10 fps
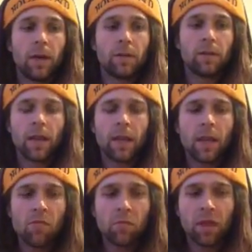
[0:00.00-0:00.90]
lately I
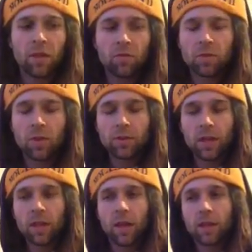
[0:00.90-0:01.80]
haven't been getting the results I
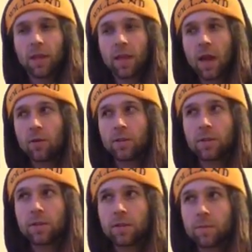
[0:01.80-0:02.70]
like. Like, I
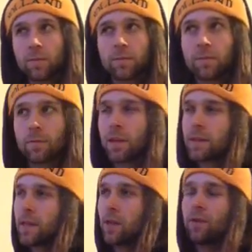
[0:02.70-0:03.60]
was
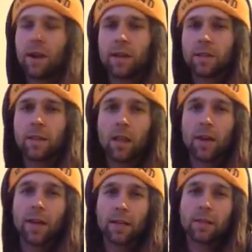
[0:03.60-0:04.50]
accelerating
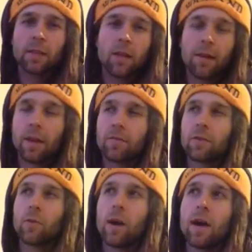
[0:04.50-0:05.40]
for
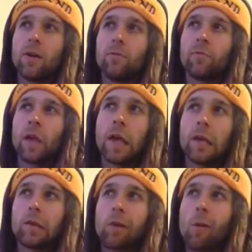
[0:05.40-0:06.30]
a while,
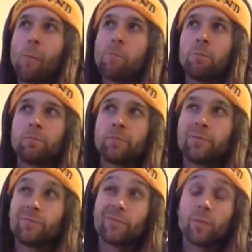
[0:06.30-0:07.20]
and
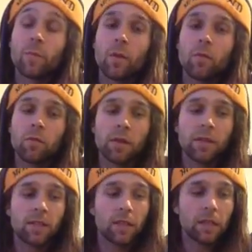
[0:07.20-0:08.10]

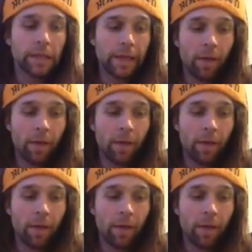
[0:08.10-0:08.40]
recently,